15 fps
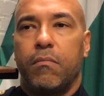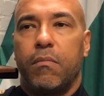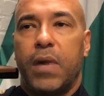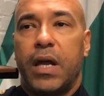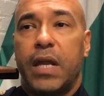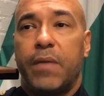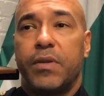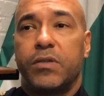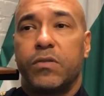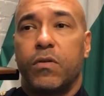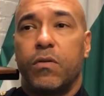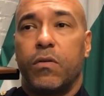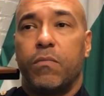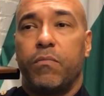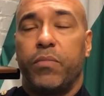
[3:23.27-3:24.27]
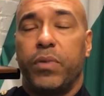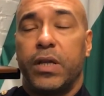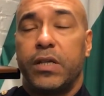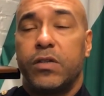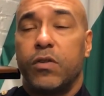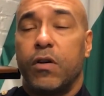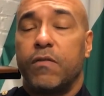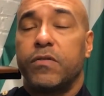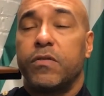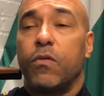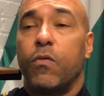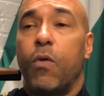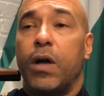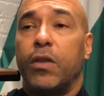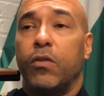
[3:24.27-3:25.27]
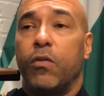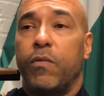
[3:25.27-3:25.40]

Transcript: My name is Police Officer Wando